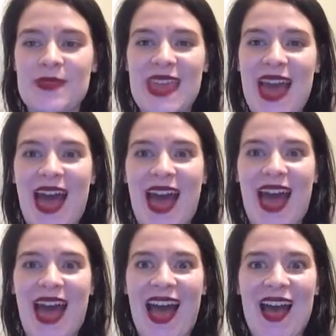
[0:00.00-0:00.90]
yeah,
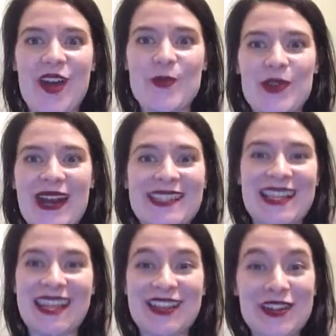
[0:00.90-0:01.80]
I hope you guys
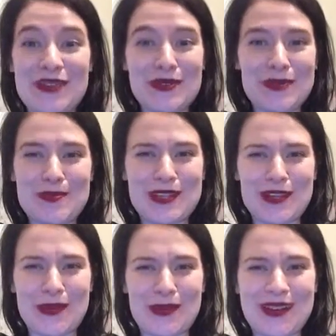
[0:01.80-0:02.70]
had a good group
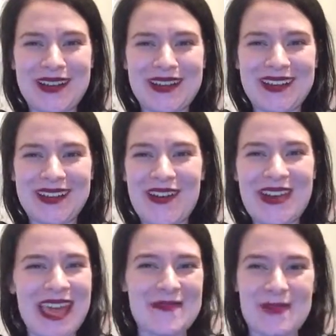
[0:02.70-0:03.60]
too.
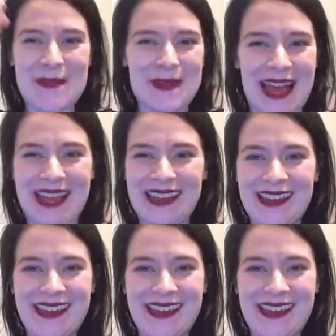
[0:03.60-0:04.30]
Okay, bye bye.